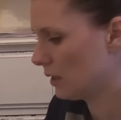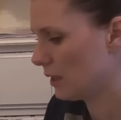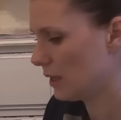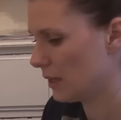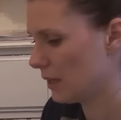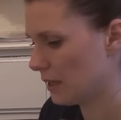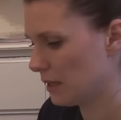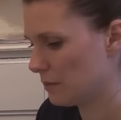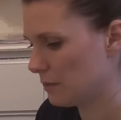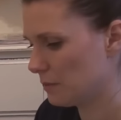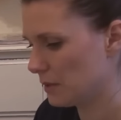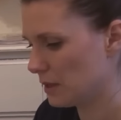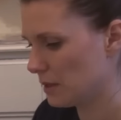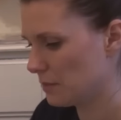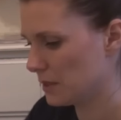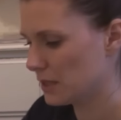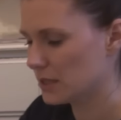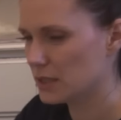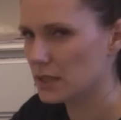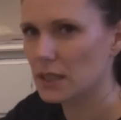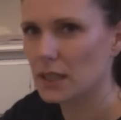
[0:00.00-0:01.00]
Um, let
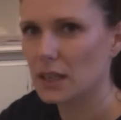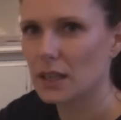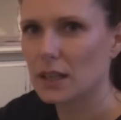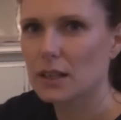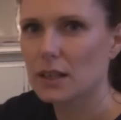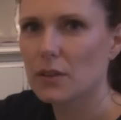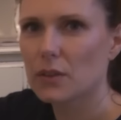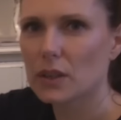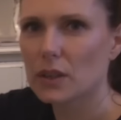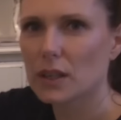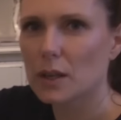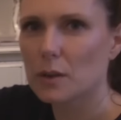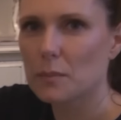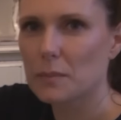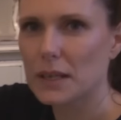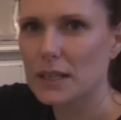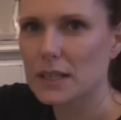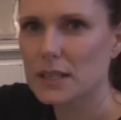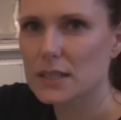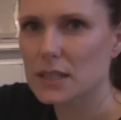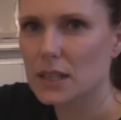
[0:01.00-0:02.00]
me see, another little
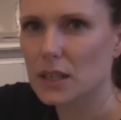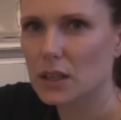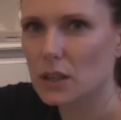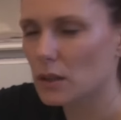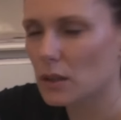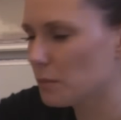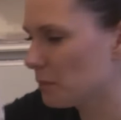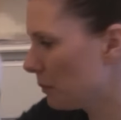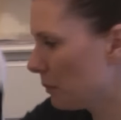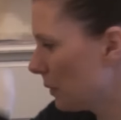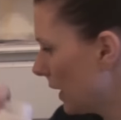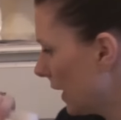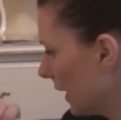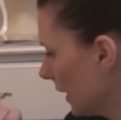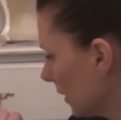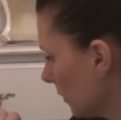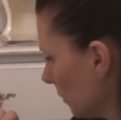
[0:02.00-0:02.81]
mini skirt, black